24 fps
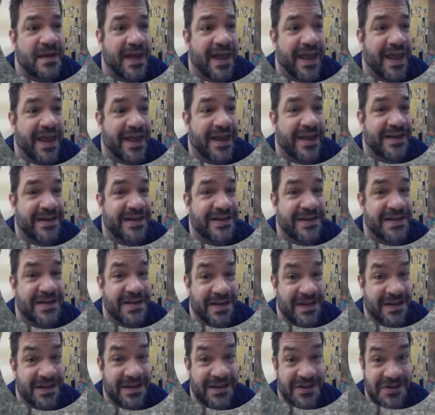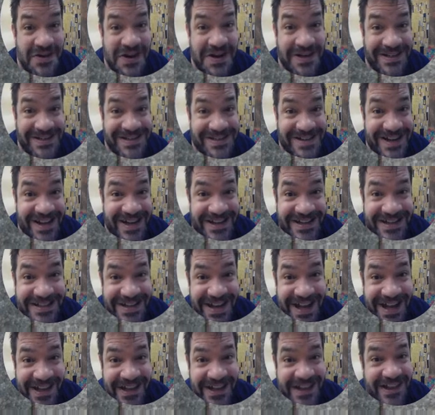and in the United States.
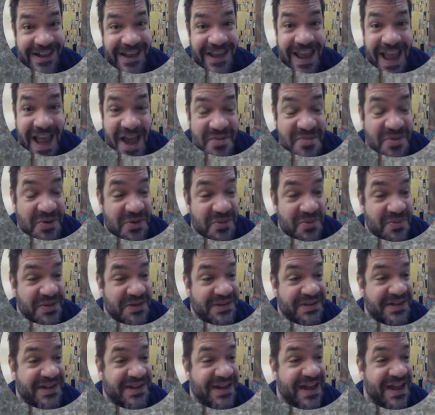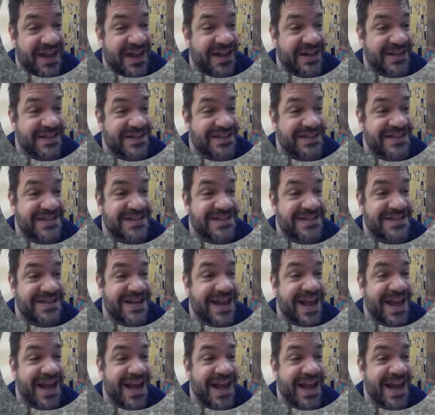And then the Capitol building has